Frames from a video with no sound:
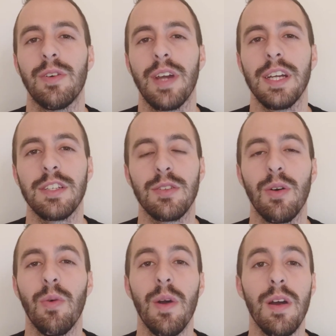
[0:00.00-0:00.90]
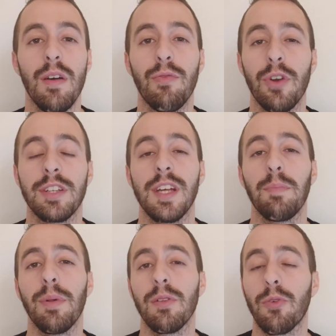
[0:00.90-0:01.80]
Okay, so for
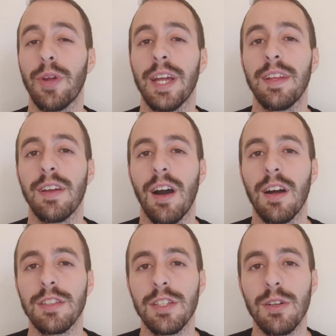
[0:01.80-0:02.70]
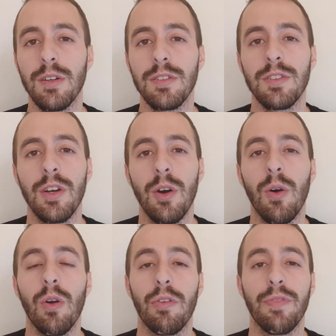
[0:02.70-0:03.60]
example, creating articles
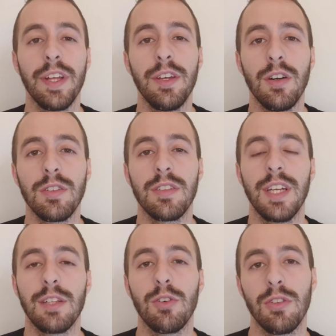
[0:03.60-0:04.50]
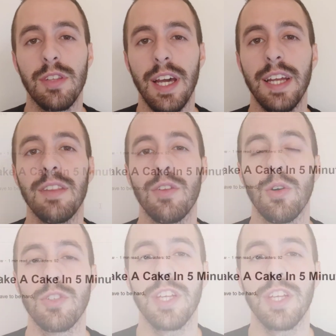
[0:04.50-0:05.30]
or videos that contain those